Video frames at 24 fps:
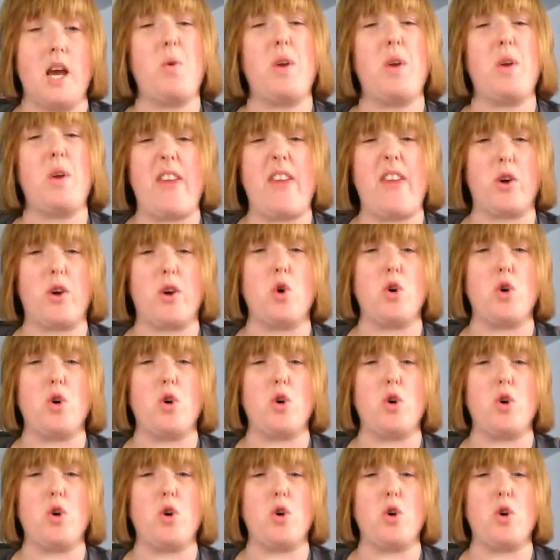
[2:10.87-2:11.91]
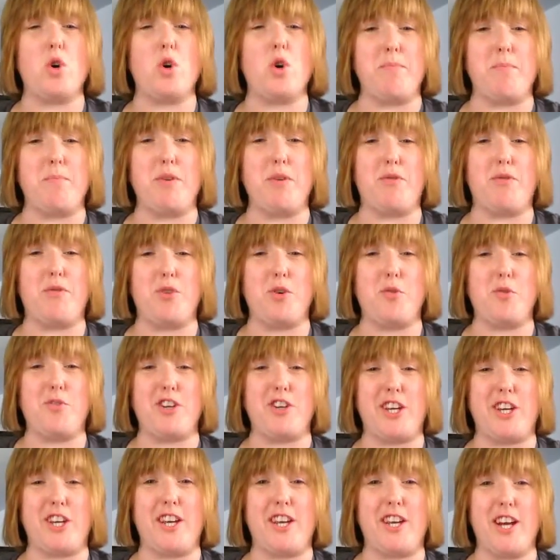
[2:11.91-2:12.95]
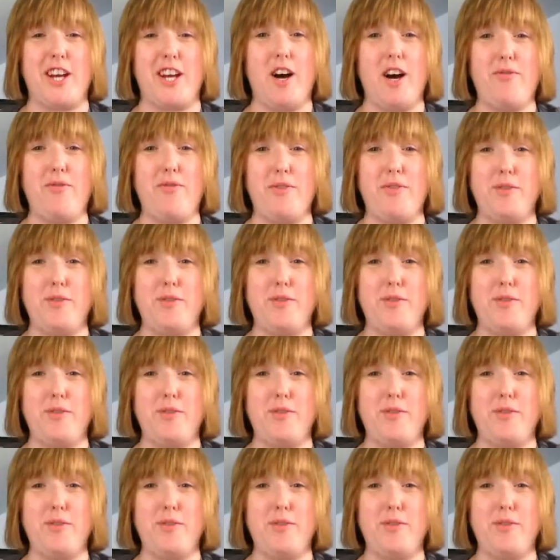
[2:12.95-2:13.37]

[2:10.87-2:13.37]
We'll let the chorus kick in before we turn it off.